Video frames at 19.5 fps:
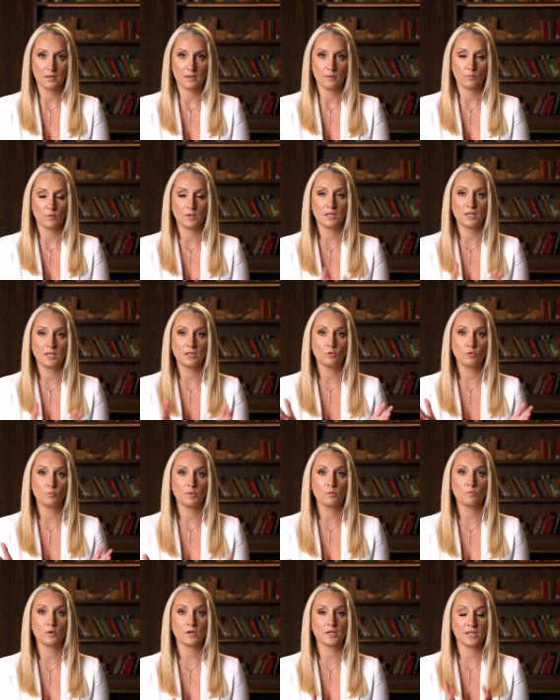We need to be
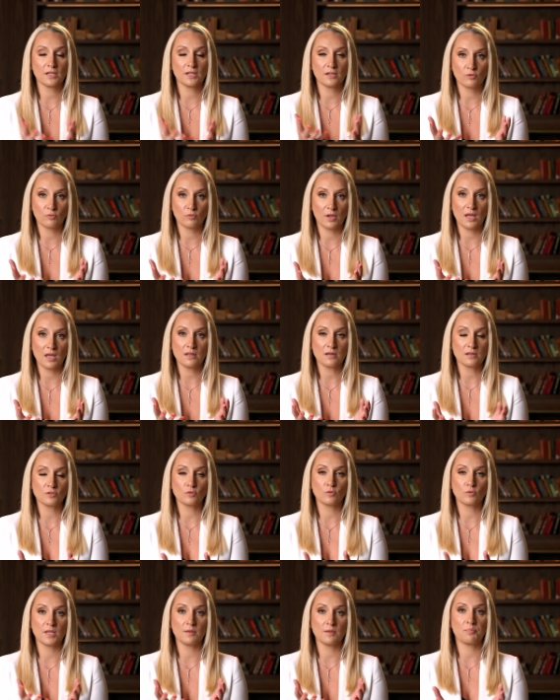working together
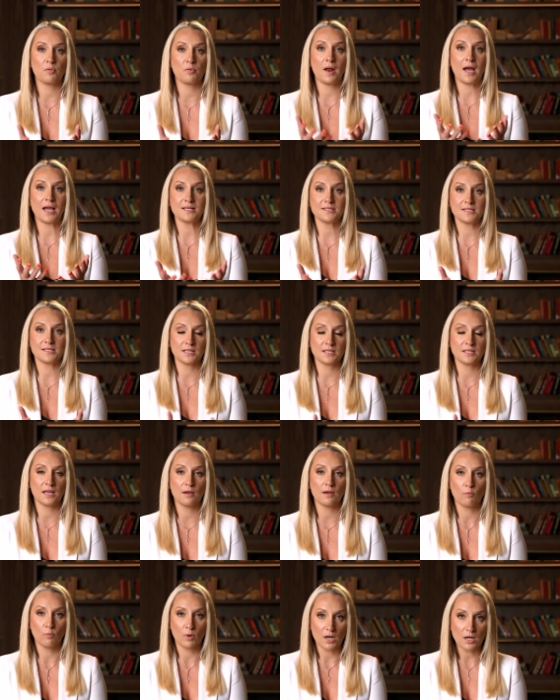to keep rising the
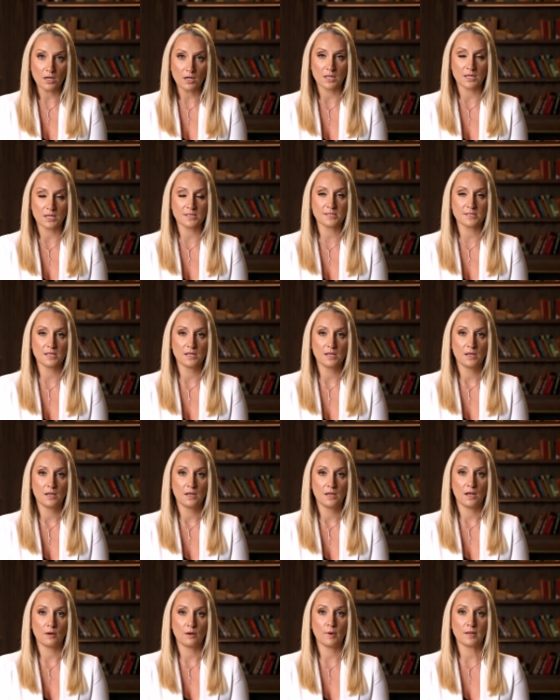awareness
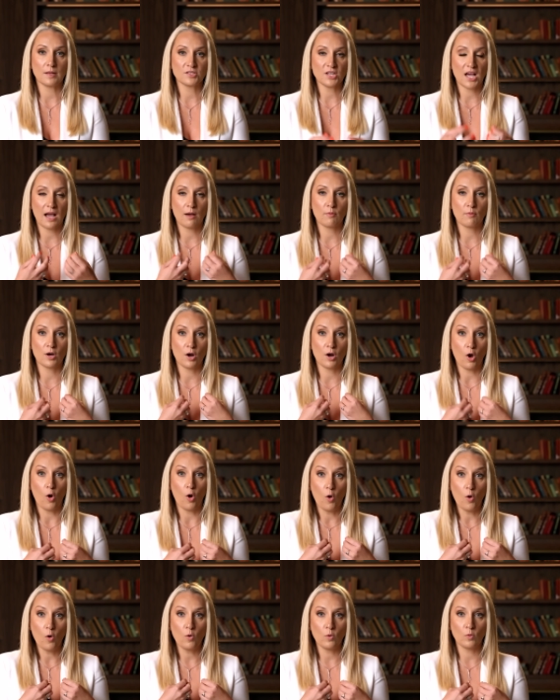around our
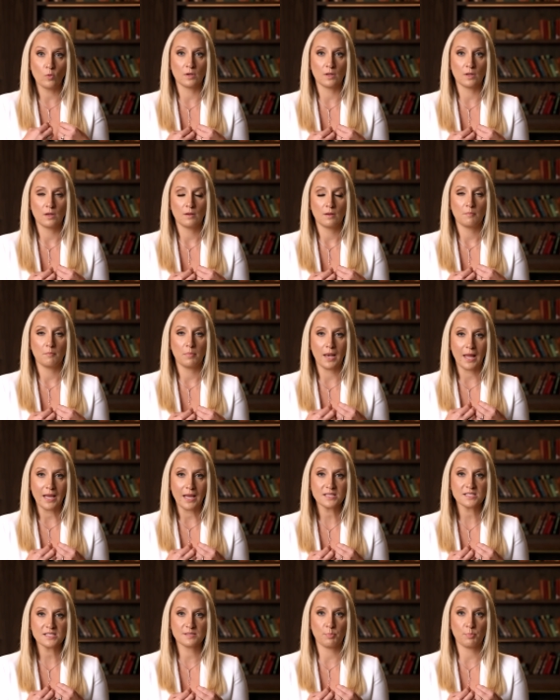own
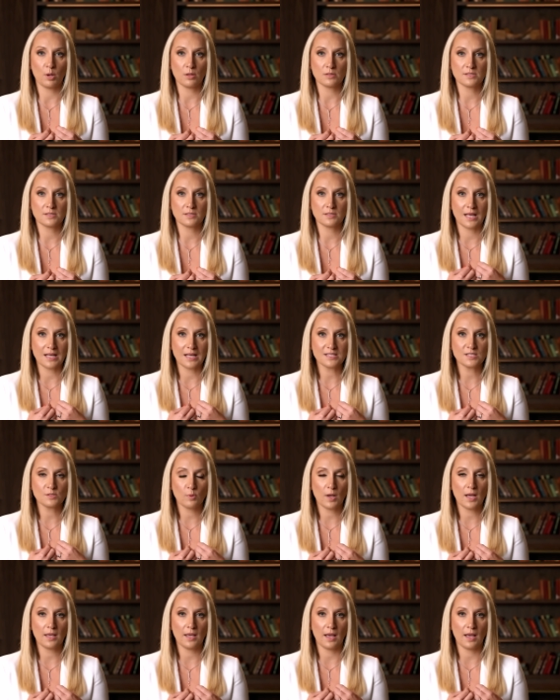blind spots. That's
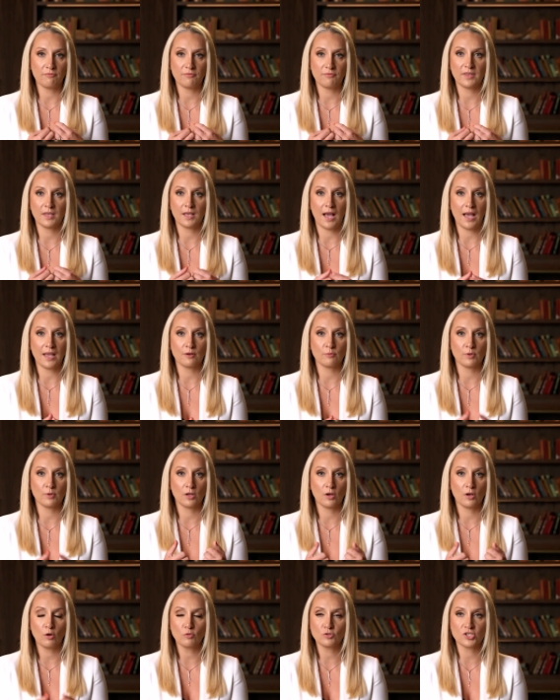why I think hiring
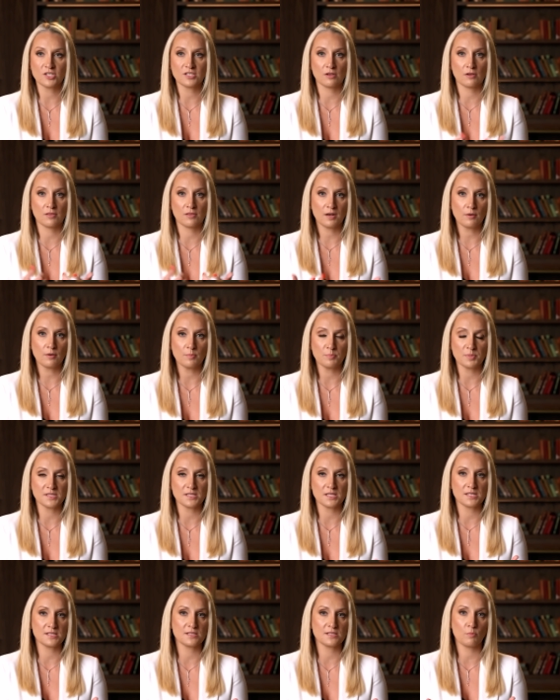coaches or therapists
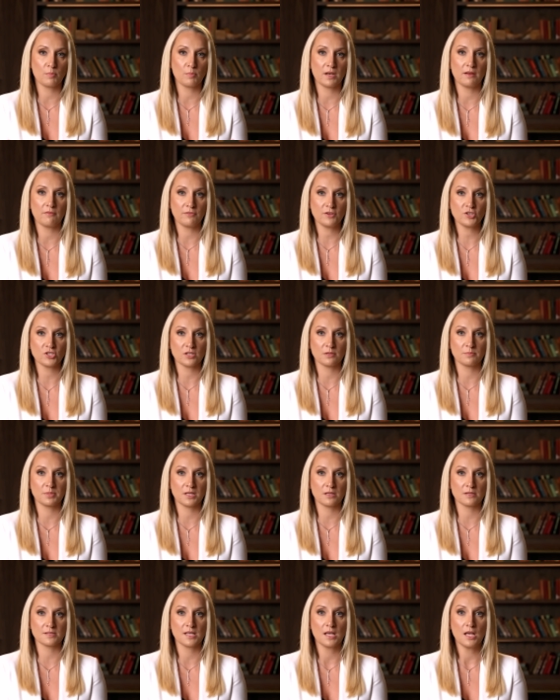is so beneficial,
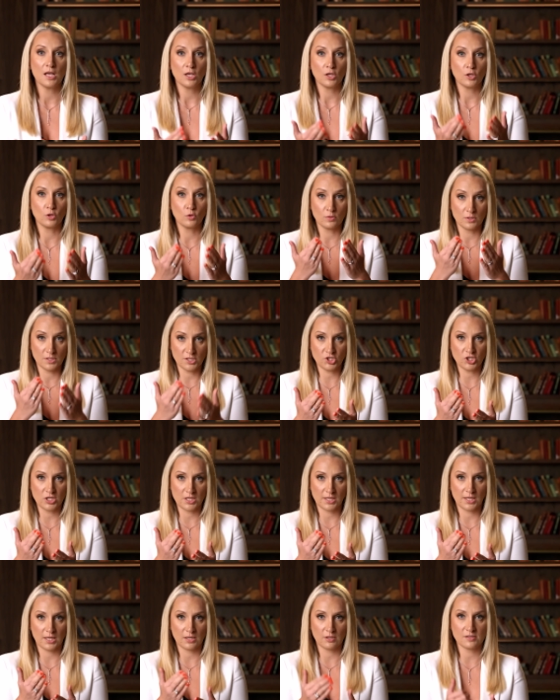because you
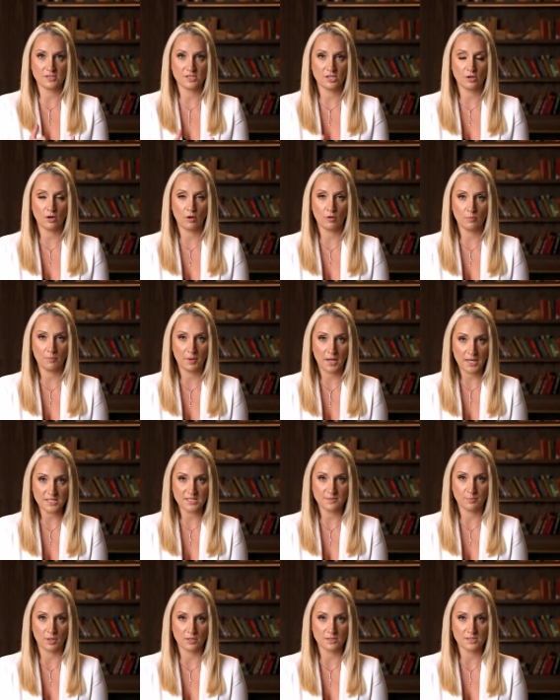literally cannot see your own blind
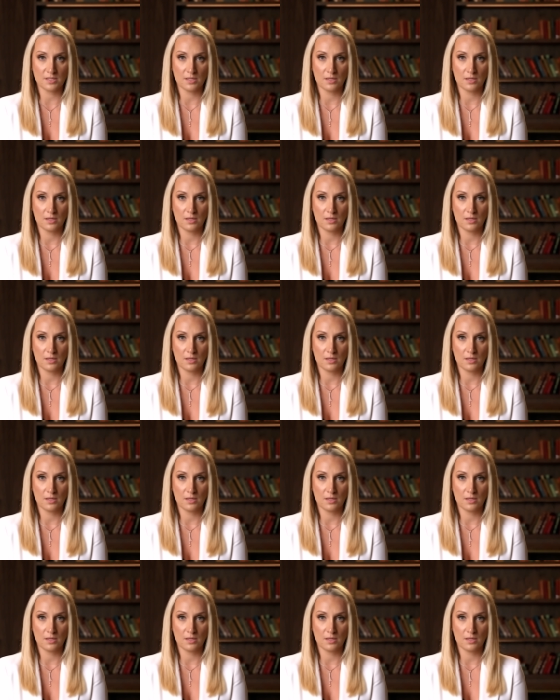spots.